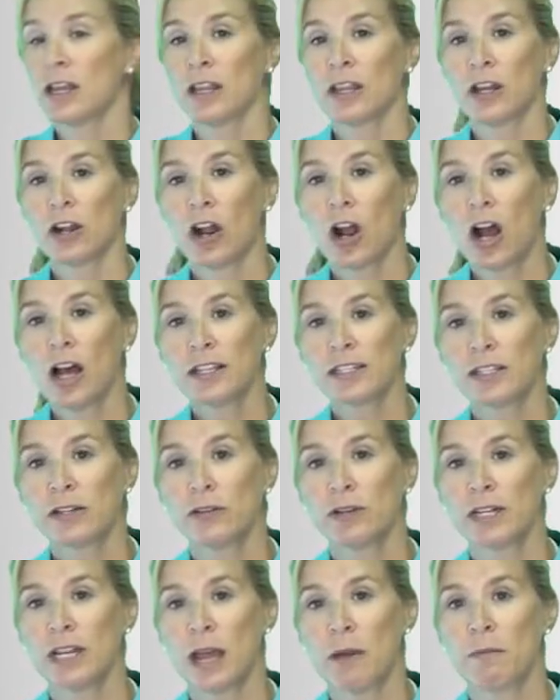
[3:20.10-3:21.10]
There are
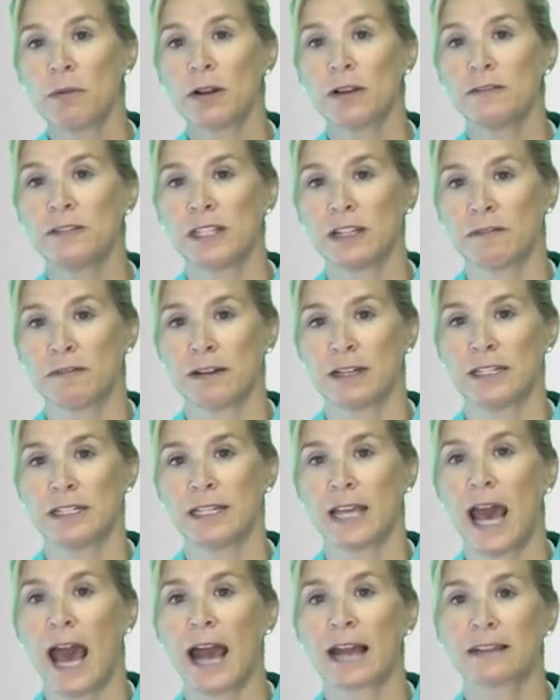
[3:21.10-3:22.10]
also a number of different
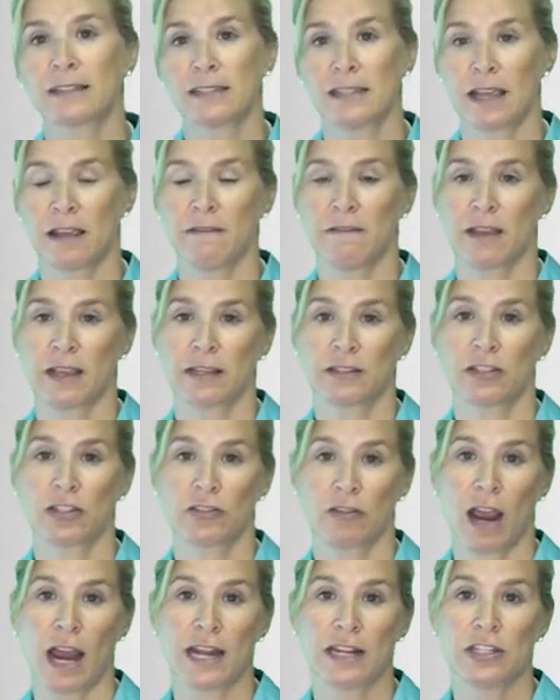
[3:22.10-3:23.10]
tax saving
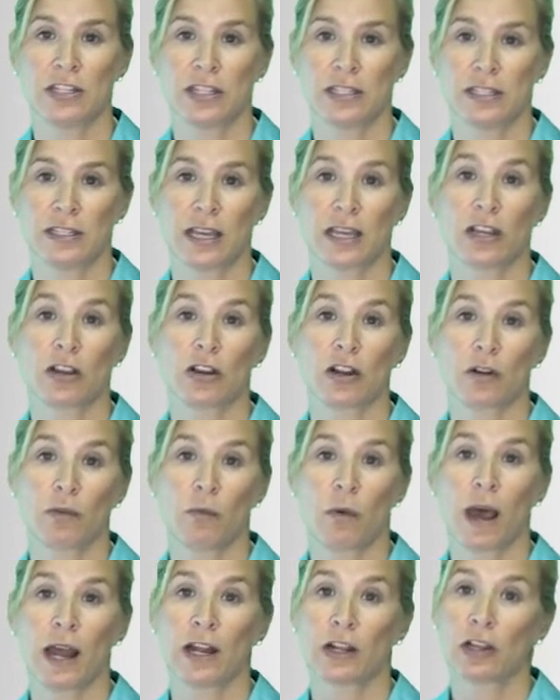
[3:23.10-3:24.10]
strategies that you're going to
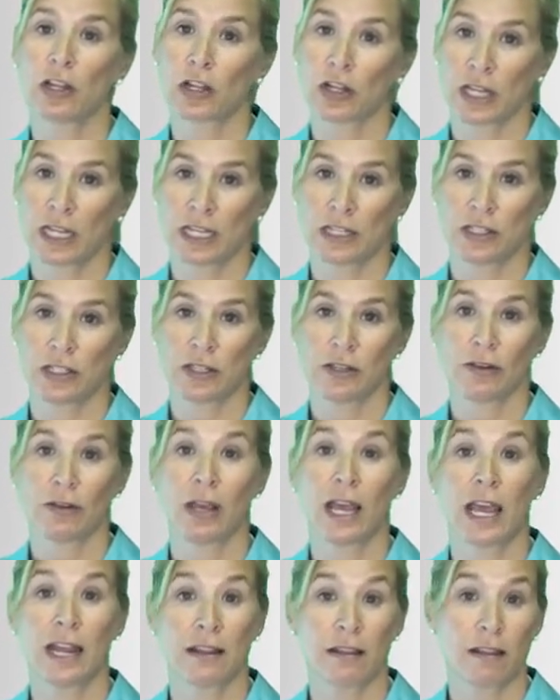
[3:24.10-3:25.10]
want to look into
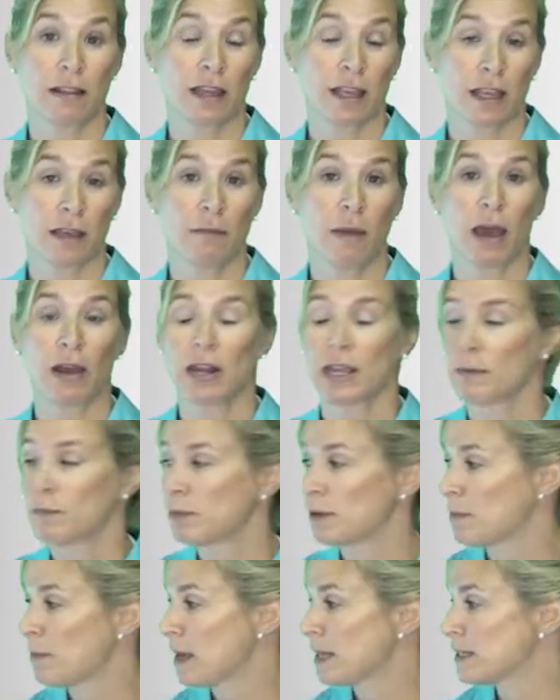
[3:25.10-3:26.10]
and think about
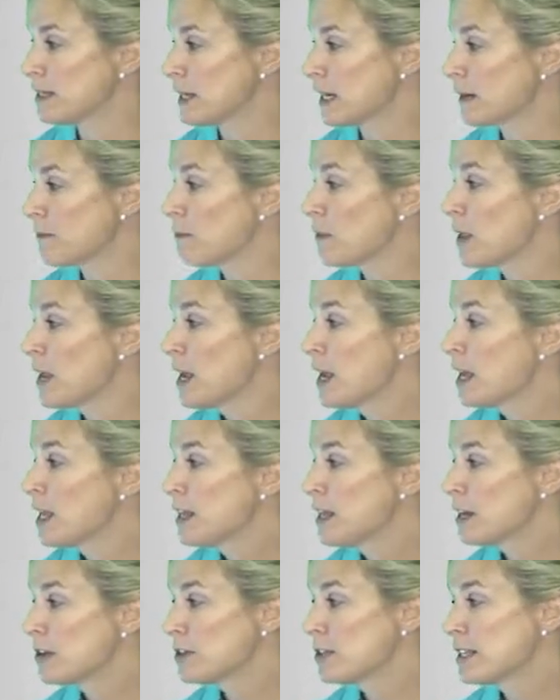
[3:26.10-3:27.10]
implementing.
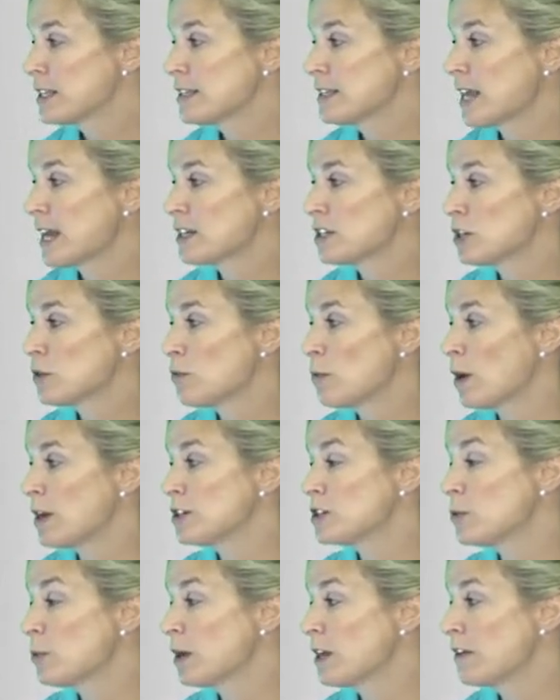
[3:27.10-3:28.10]
There's the Section
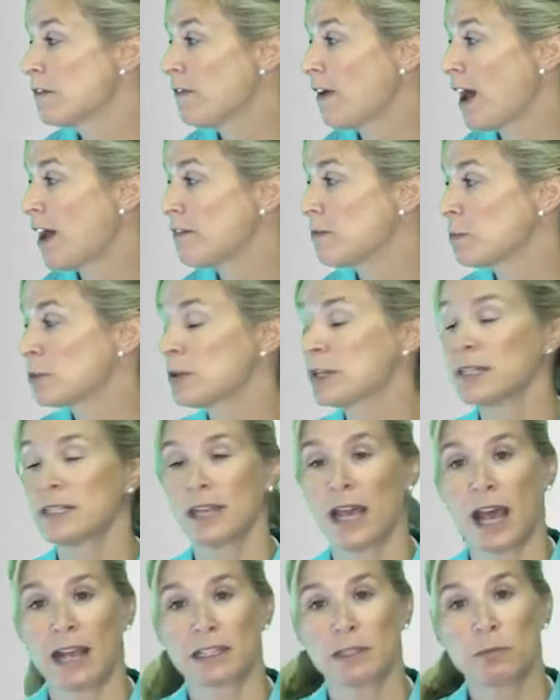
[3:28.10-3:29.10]
125
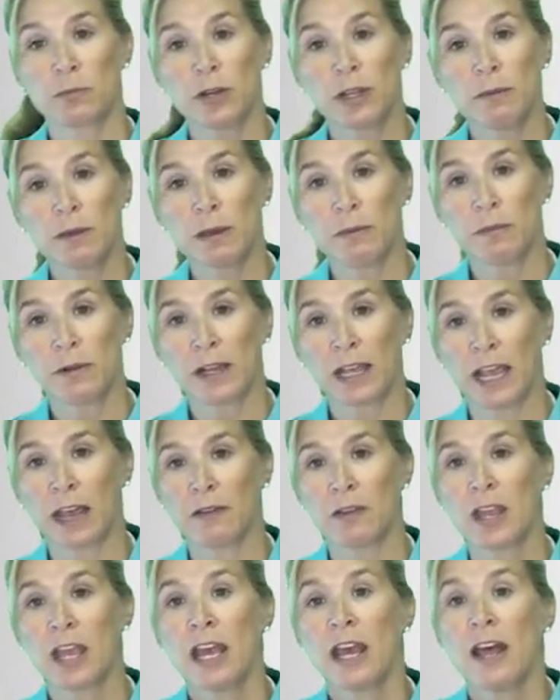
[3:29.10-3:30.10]
pre-tax premium plan.